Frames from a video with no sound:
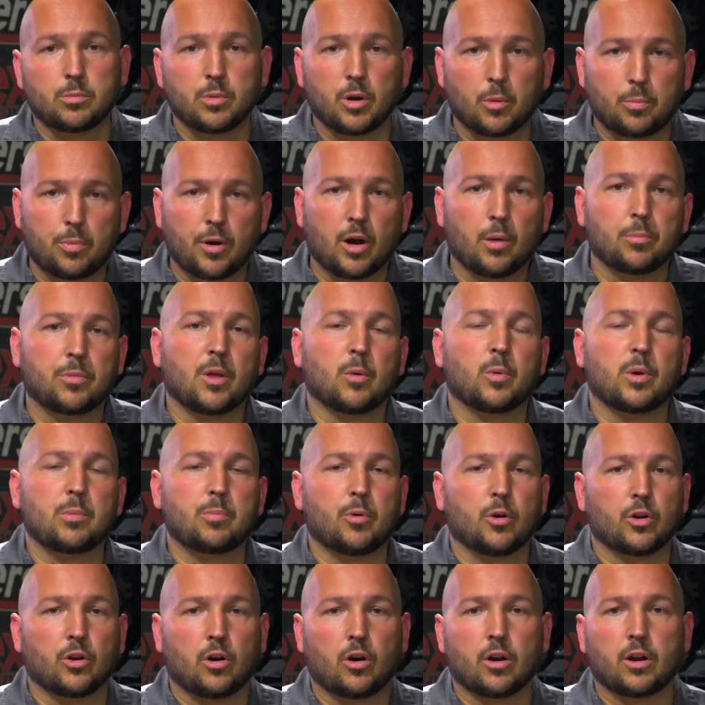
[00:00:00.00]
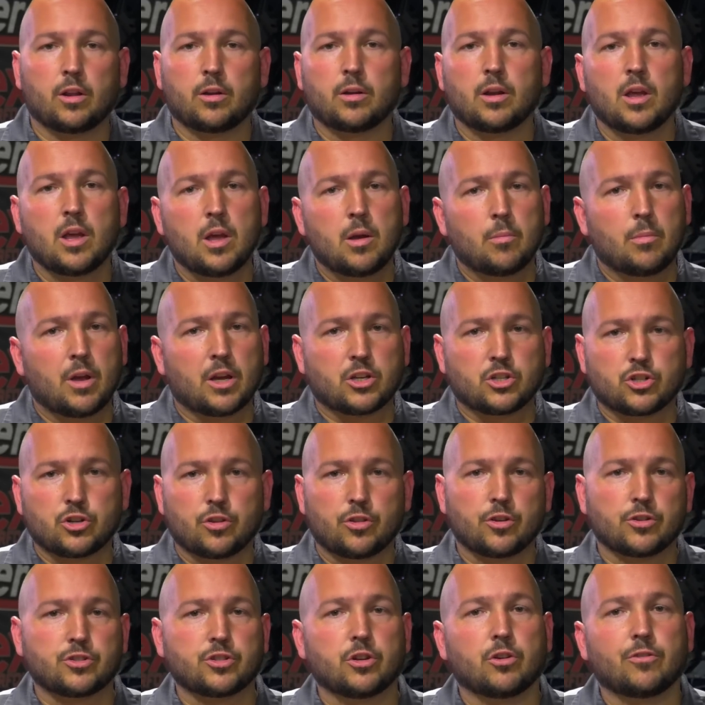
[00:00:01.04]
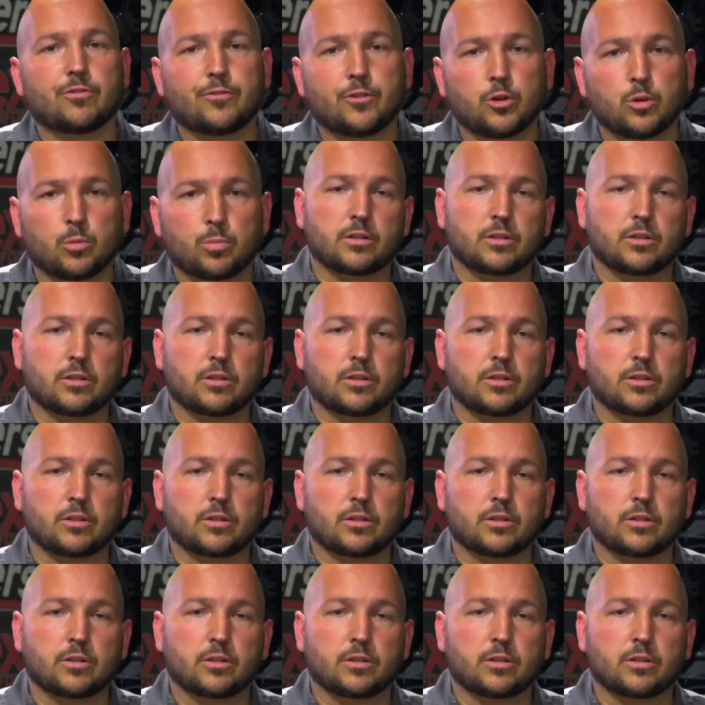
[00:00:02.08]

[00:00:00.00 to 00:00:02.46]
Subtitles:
mil pump that we put on it, making sure there's no fuel